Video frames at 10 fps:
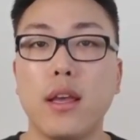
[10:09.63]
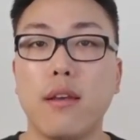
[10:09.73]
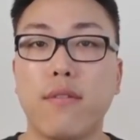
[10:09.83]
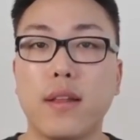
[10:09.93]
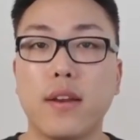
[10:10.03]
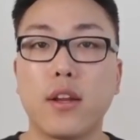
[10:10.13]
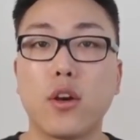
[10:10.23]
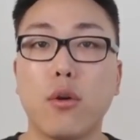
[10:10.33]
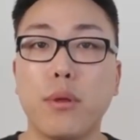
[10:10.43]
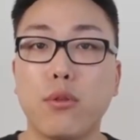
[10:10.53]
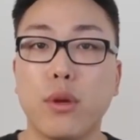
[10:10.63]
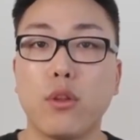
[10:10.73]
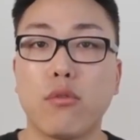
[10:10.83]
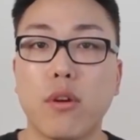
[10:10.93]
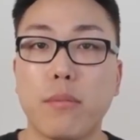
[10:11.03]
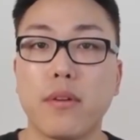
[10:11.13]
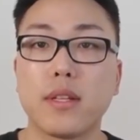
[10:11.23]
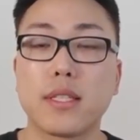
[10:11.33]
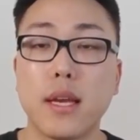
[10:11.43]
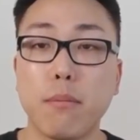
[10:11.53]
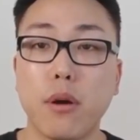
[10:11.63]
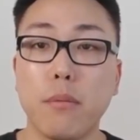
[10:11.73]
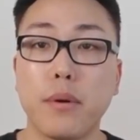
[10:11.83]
if I didn't go between November and December,